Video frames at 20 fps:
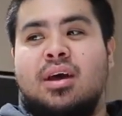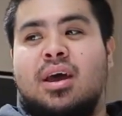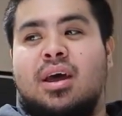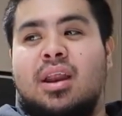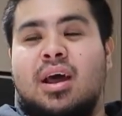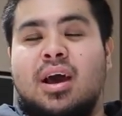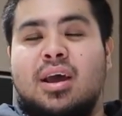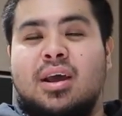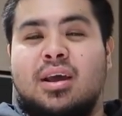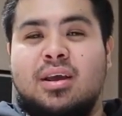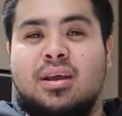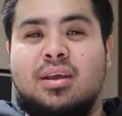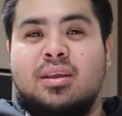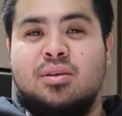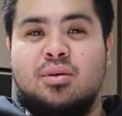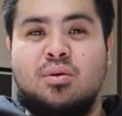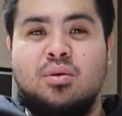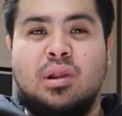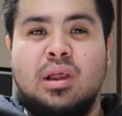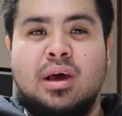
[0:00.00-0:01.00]
and I
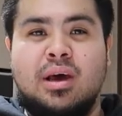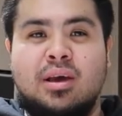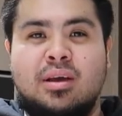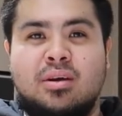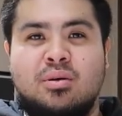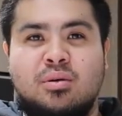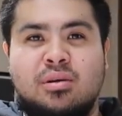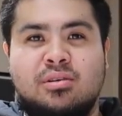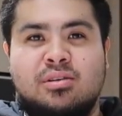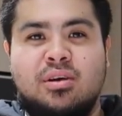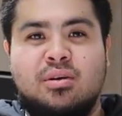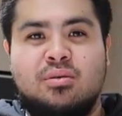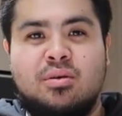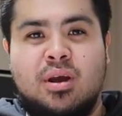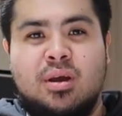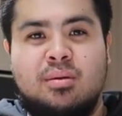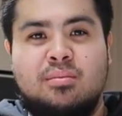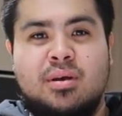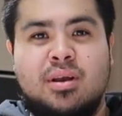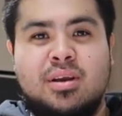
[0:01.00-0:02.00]
do like cookies and
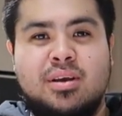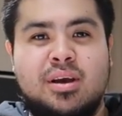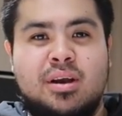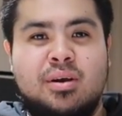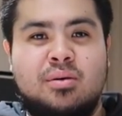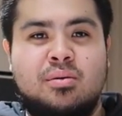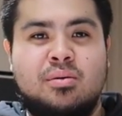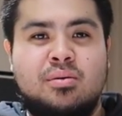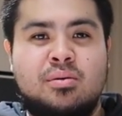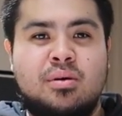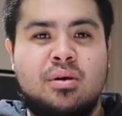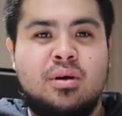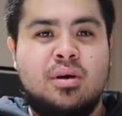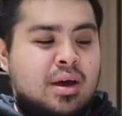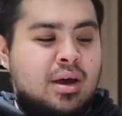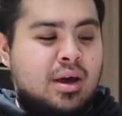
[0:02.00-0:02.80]
cream in general,